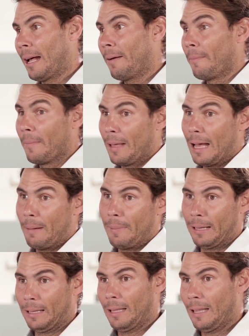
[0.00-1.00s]
well, that
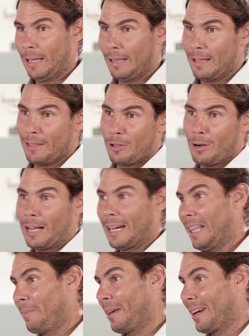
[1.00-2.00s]
in
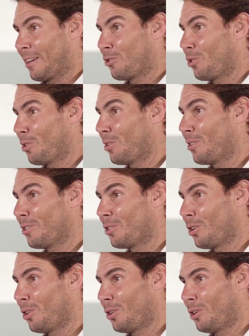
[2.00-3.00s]
some way,
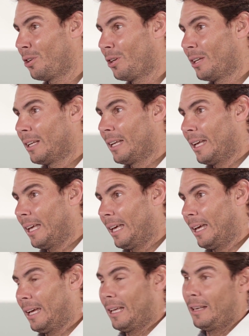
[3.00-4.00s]
besides
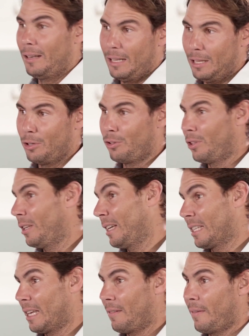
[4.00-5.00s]
within the
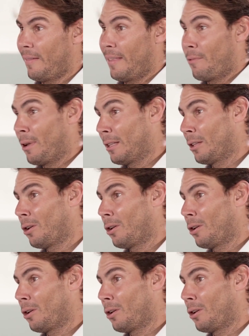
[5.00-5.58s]
academy, which is